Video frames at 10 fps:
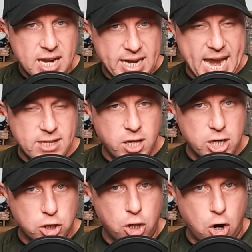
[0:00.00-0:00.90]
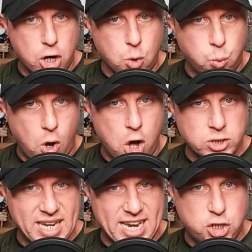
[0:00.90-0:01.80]
Caitlyn Clark
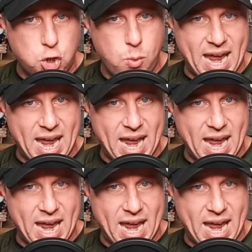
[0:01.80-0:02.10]
walked into